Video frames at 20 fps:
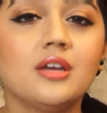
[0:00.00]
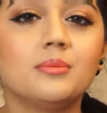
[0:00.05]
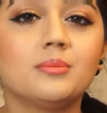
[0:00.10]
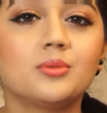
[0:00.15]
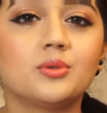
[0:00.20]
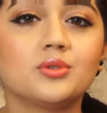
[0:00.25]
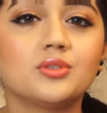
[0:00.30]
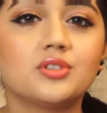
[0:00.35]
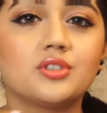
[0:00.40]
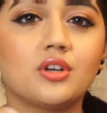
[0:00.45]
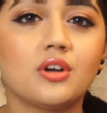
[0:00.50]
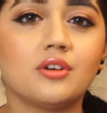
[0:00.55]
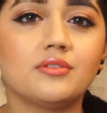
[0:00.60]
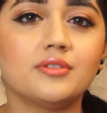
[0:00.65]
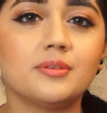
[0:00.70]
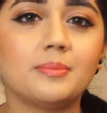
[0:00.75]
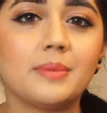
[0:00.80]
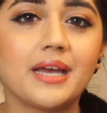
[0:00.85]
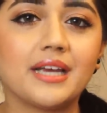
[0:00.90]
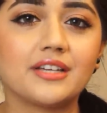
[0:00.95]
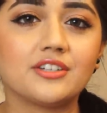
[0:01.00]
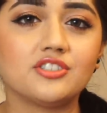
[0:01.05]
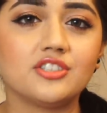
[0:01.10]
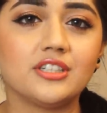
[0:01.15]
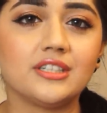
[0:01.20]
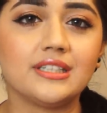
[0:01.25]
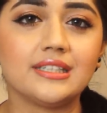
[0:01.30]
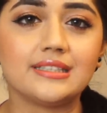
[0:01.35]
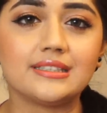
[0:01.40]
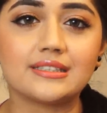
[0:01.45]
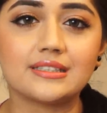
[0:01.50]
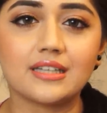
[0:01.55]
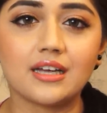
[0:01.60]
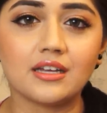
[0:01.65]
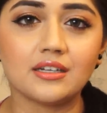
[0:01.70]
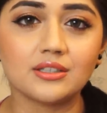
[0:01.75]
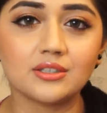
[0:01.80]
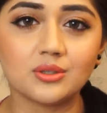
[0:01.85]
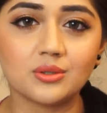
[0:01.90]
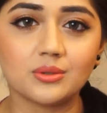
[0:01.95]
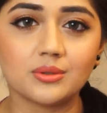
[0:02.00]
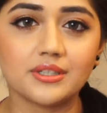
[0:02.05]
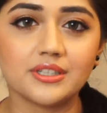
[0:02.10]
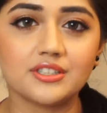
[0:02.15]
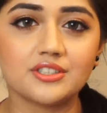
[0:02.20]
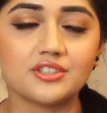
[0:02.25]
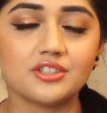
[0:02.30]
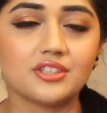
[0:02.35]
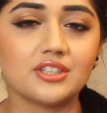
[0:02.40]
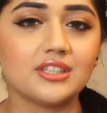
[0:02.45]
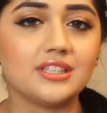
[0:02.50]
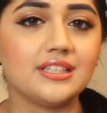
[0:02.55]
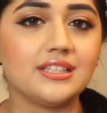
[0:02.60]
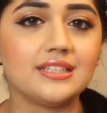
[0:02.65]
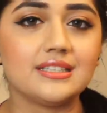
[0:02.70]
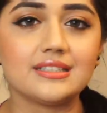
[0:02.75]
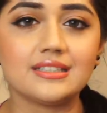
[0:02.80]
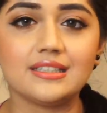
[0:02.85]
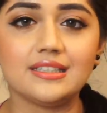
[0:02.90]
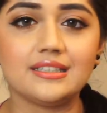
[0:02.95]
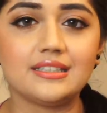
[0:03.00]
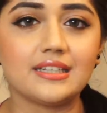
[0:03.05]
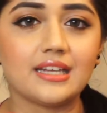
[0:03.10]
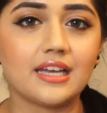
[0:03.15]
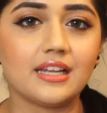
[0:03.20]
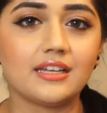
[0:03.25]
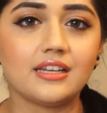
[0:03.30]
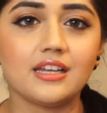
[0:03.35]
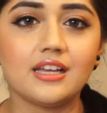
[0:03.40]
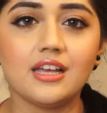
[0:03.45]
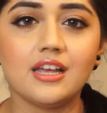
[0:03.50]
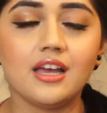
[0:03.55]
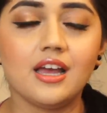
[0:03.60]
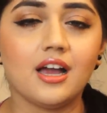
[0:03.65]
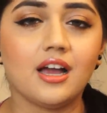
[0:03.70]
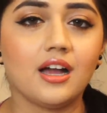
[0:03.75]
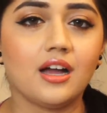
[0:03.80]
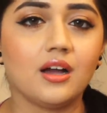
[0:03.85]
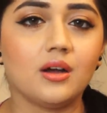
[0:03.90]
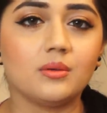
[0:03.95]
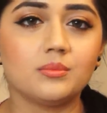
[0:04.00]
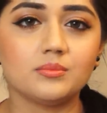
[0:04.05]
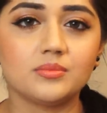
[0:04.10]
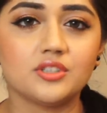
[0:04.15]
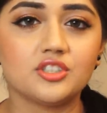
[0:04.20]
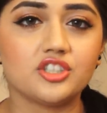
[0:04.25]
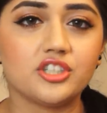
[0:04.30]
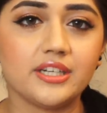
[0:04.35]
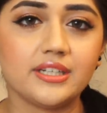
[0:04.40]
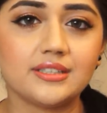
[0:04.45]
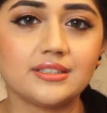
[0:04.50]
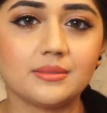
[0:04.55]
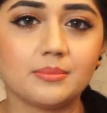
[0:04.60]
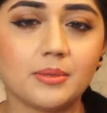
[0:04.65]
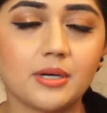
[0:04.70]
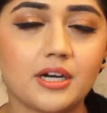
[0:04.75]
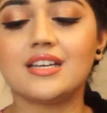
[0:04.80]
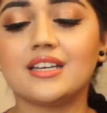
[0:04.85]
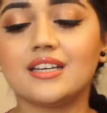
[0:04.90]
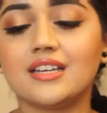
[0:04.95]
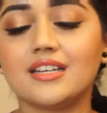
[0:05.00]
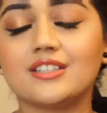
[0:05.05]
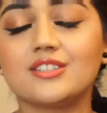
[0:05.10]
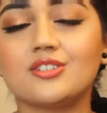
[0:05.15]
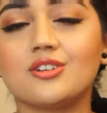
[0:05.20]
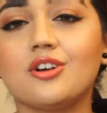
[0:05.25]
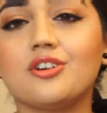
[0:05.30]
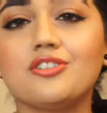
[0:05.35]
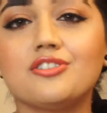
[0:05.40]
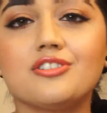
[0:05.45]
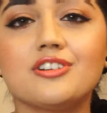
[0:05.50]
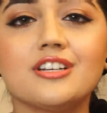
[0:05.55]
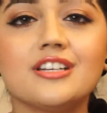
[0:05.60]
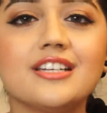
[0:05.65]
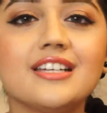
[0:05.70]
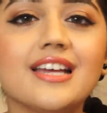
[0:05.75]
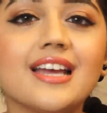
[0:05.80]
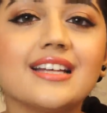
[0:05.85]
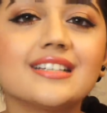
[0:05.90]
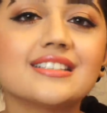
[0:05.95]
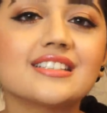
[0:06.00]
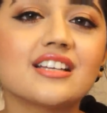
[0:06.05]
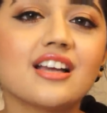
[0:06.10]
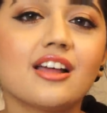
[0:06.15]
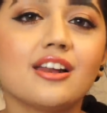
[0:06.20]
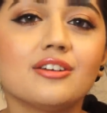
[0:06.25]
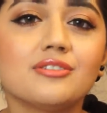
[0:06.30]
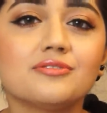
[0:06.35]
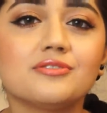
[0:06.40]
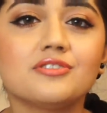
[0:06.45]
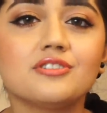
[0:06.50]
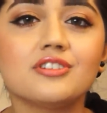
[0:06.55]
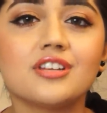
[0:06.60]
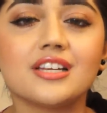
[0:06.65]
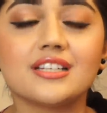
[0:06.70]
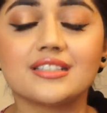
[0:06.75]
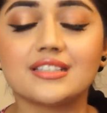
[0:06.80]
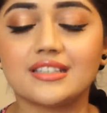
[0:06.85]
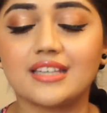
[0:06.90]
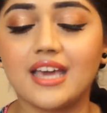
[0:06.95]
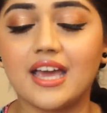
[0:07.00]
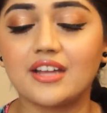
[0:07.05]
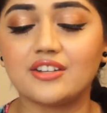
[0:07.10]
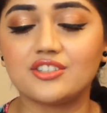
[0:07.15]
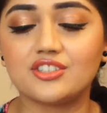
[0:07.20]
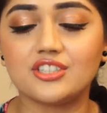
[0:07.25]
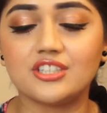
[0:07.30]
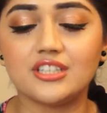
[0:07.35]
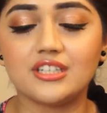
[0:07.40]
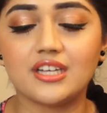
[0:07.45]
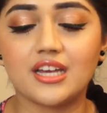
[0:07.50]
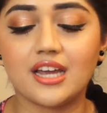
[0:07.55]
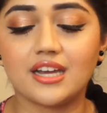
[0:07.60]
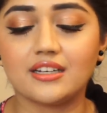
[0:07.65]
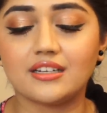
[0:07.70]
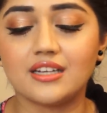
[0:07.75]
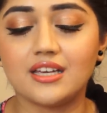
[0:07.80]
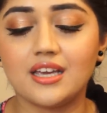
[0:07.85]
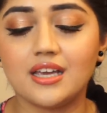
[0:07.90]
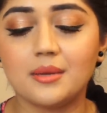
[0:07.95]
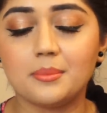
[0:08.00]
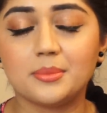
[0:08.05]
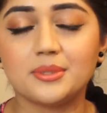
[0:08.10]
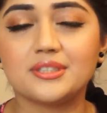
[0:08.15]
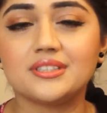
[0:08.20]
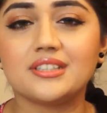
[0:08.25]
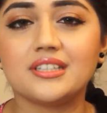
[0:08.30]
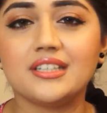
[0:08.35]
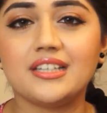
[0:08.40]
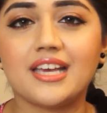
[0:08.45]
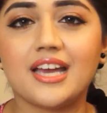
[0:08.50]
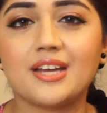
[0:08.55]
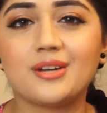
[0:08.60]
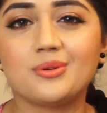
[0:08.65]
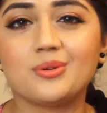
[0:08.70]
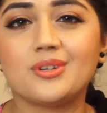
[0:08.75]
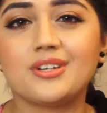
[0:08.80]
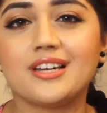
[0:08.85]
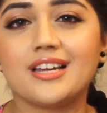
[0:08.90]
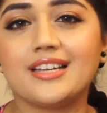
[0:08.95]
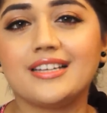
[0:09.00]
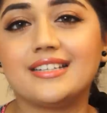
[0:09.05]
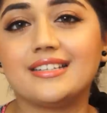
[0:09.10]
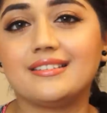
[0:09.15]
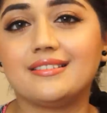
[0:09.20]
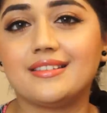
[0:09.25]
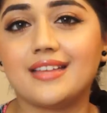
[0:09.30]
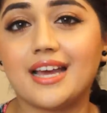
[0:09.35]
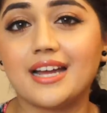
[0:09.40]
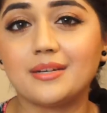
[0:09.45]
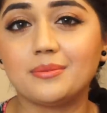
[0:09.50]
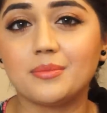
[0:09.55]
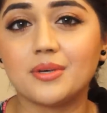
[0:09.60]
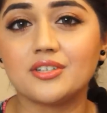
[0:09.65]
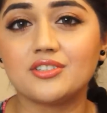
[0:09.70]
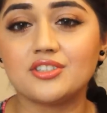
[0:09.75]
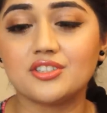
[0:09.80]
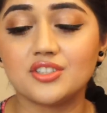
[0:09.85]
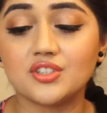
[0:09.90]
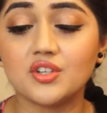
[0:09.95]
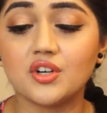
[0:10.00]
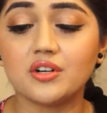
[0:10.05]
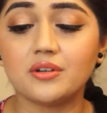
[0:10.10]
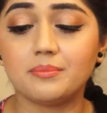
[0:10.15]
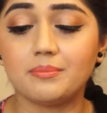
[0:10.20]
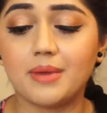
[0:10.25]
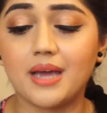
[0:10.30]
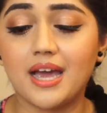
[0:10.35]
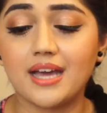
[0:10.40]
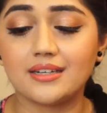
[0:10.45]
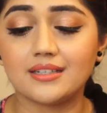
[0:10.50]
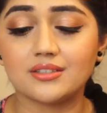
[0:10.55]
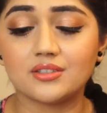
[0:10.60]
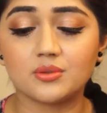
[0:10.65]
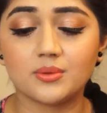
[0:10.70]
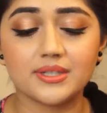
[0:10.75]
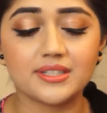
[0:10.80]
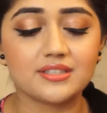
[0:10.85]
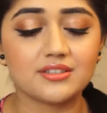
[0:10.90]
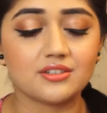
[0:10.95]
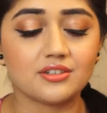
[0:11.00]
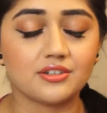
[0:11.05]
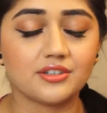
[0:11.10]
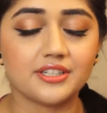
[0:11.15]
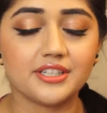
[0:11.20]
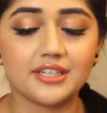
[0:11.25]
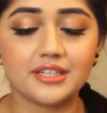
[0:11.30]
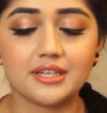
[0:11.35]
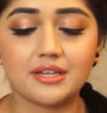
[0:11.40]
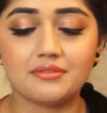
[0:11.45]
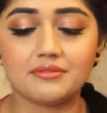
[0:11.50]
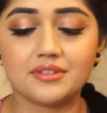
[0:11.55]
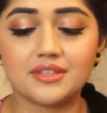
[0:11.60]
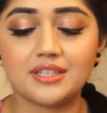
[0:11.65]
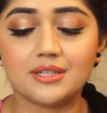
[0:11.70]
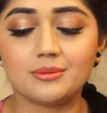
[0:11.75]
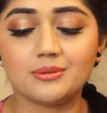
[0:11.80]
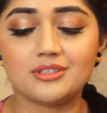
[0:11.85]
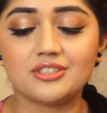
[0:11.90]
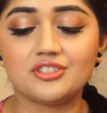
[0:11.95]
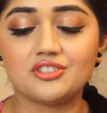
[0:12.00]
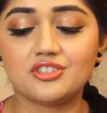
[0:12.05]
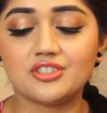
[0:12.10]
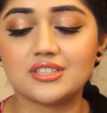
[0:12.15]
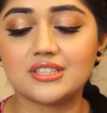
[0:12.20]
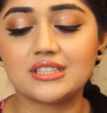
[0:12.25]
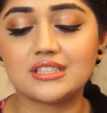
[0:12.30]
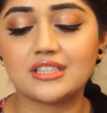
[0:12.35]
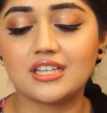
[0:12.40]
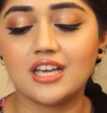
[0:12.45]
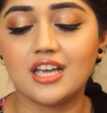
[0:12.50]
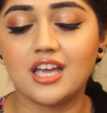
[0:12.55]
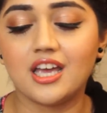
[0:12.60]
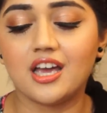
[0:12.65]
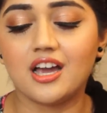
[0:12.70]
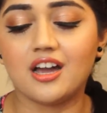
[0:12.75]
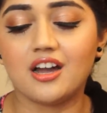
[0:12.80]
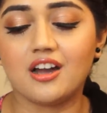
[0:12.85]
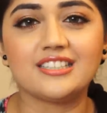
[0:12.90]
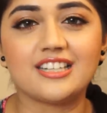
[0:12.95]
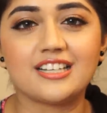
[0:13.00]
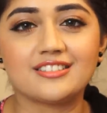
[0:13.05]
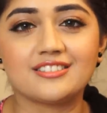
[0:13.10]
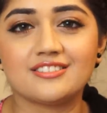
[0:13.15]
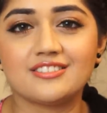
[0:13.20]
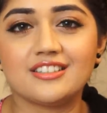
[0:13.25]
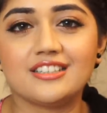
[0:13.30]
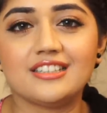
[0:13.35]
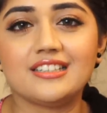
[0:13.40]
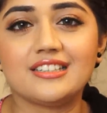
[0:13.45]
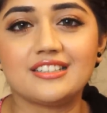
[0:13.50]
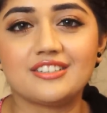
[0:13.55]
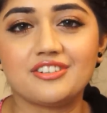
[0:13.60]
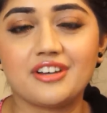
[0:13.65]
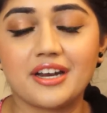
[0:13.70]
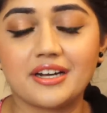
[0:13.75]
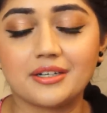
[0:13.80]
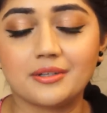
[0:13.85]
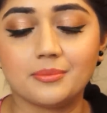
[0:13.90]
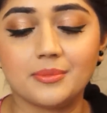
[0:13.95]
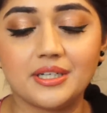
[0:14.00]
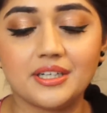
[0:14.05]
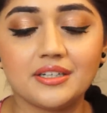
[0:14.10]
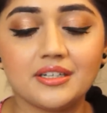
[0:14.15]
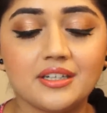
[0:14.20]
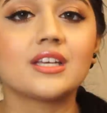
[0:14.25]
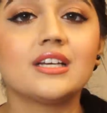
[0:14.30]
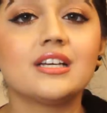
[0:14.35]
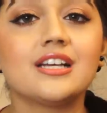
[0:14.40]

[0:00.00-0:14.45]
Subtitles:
Most of the packaging is color-coded, so you can easily tell the shades apart. It's not really as colorful, as catchy, and personally, I don't like it that much. It's not bad. It's quite sturdy and everything, but it just doesn't really attract me.